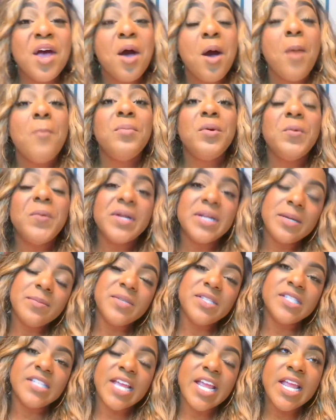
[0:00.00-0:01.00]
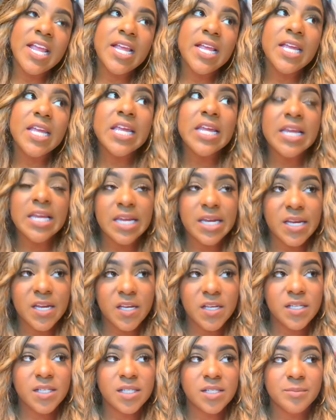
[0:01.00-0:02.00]
But what I'm saying
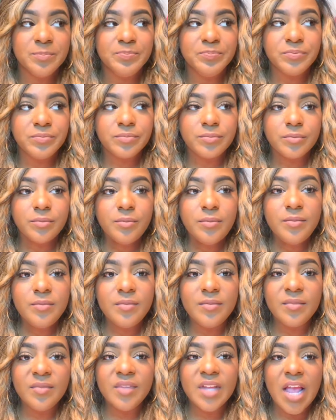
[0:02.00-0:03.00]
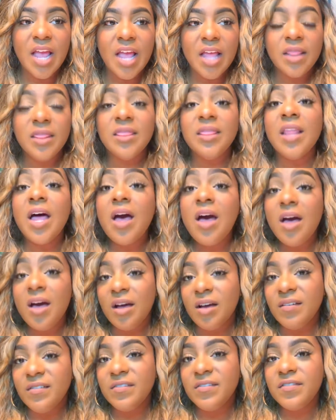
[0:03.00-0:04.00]
is,
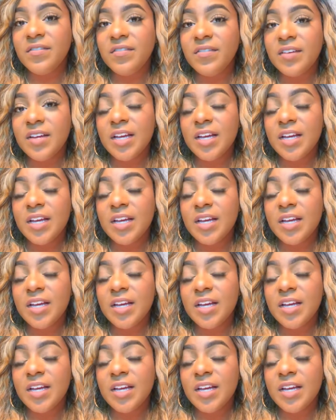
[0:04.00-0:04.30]
love